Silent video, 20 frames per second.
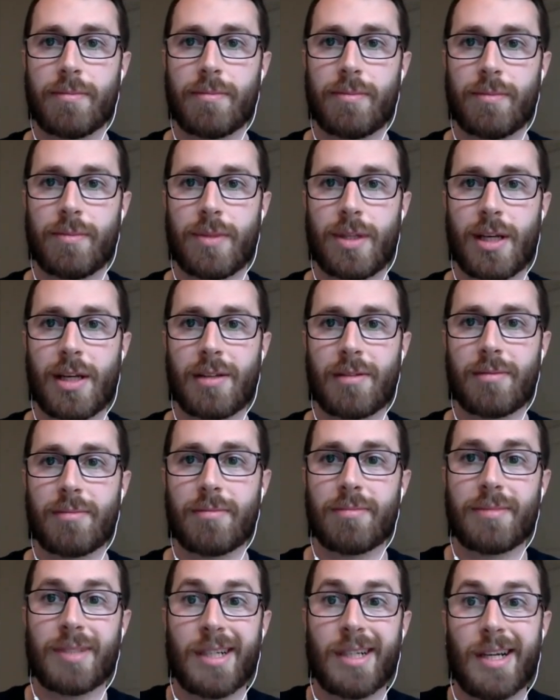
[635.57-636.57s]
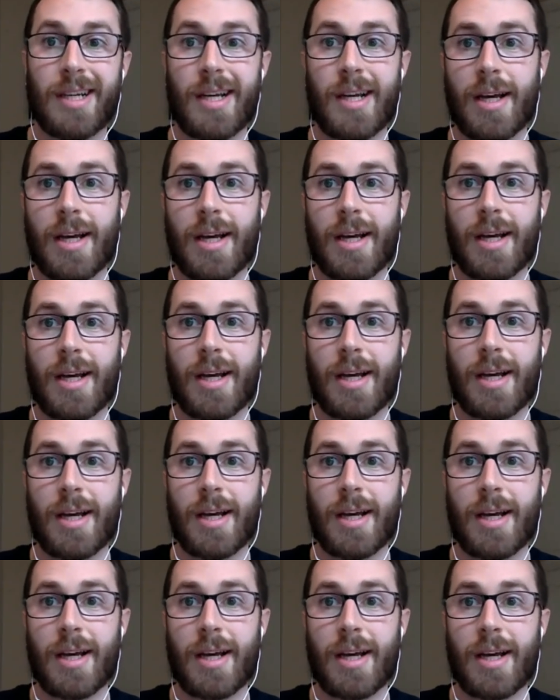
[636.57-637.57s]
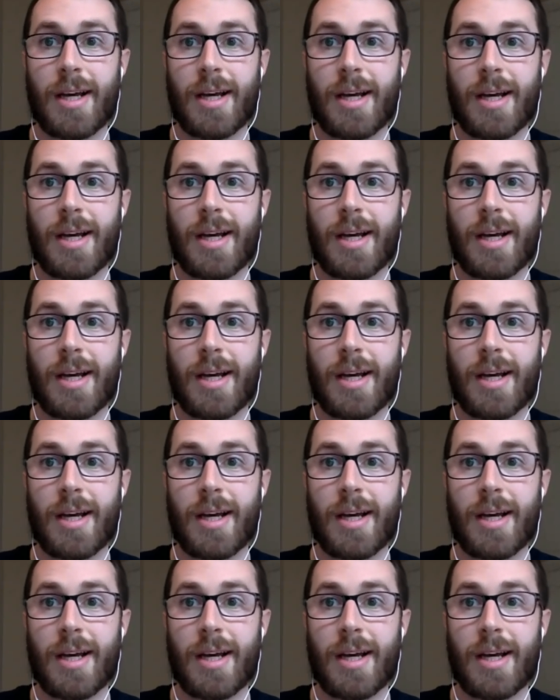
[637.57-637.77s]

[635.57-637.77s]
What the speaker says: then if they're